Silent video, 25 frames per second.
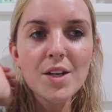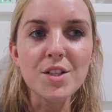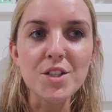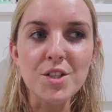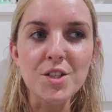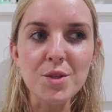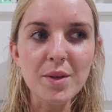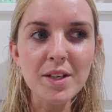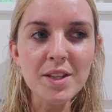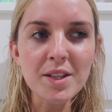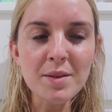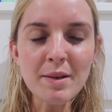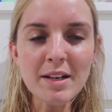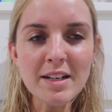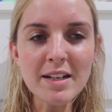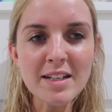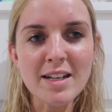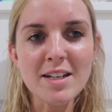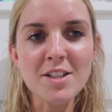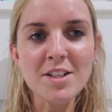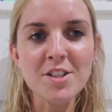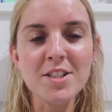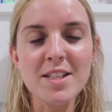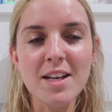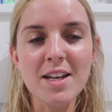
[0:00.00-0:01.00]
Doing the
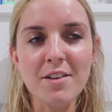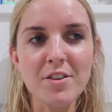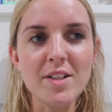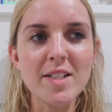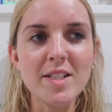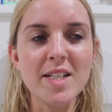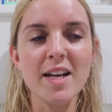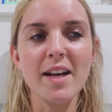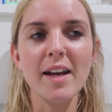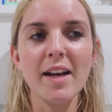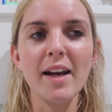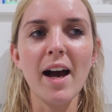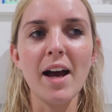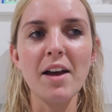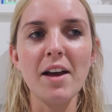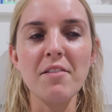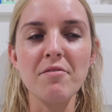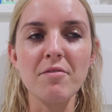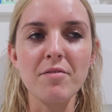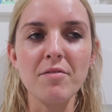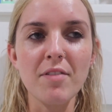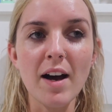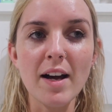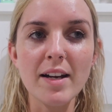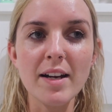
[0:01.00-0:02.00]
meditations every day,
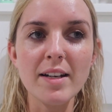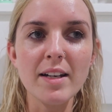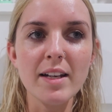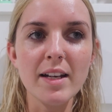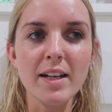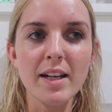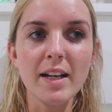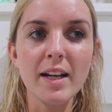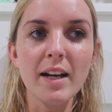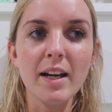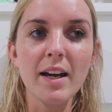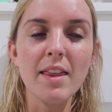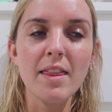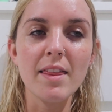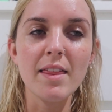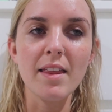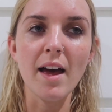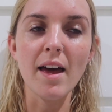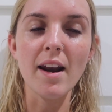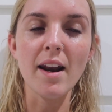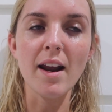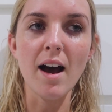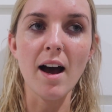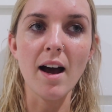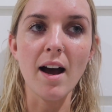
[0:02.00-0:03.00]
I'm finding
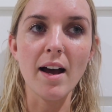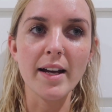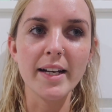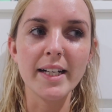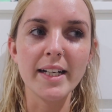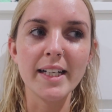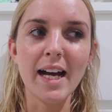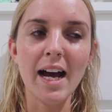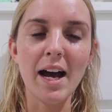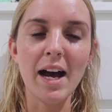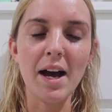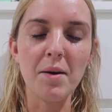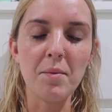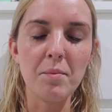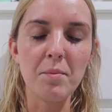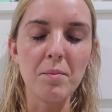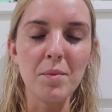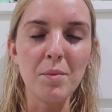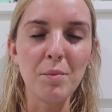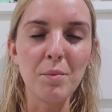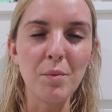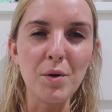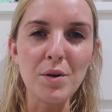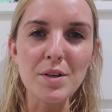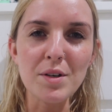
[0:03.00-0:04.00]
that I
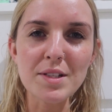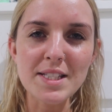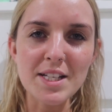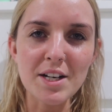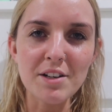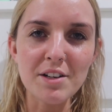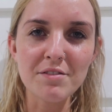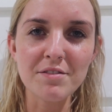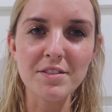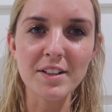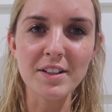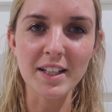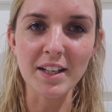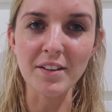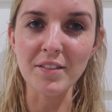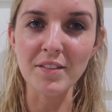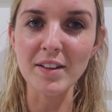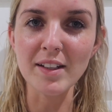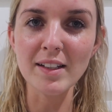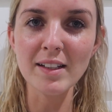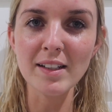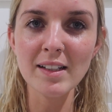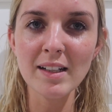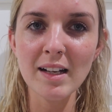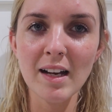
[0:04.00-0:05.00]
am more
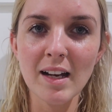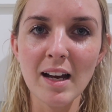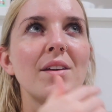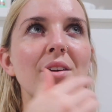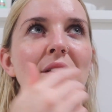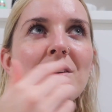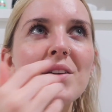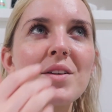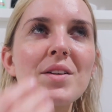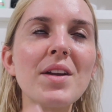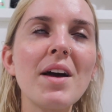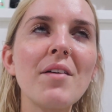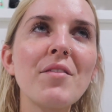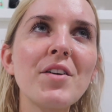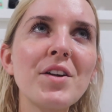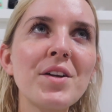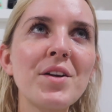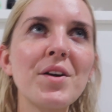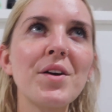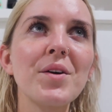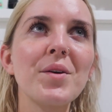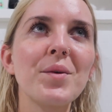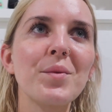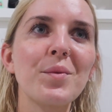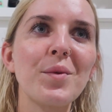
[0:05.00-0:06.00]
self-forgiving. You never
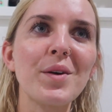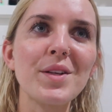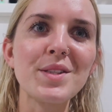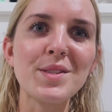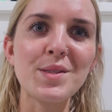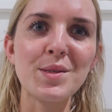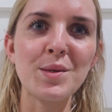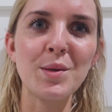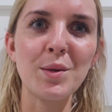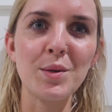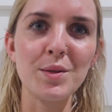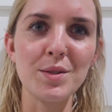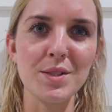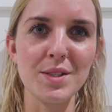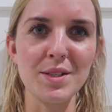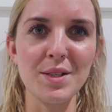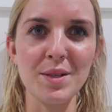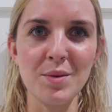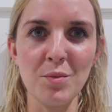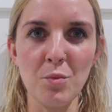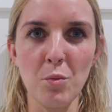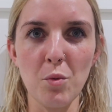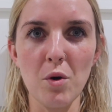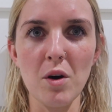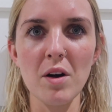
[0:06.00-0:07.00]
know what's
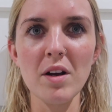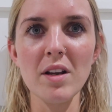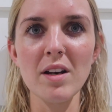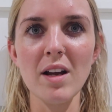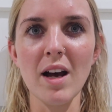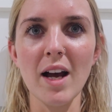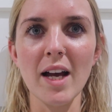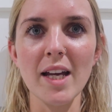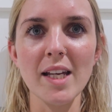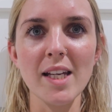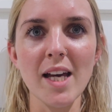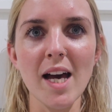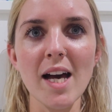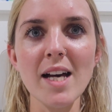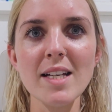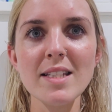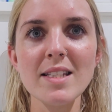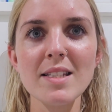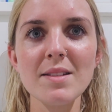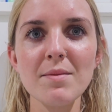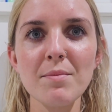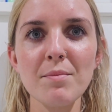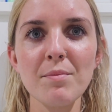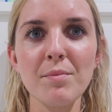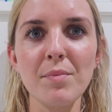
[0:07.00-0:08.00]
causing what, I guess,
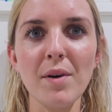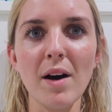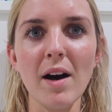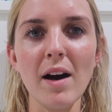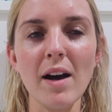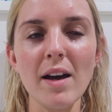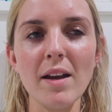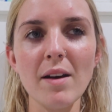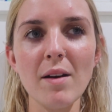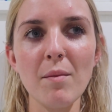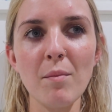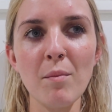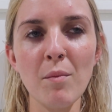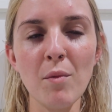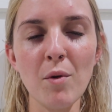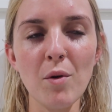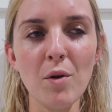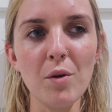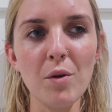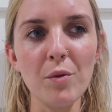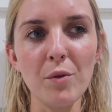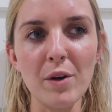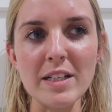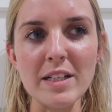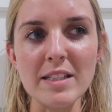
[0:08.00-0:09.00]
but
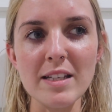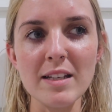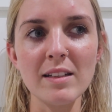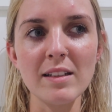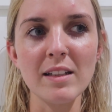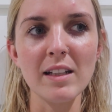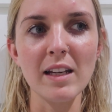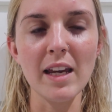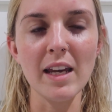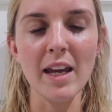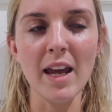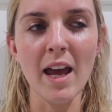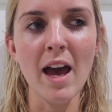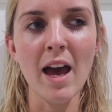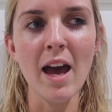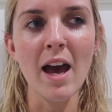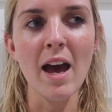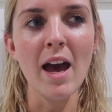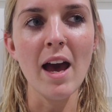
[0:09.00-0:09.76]
more recently,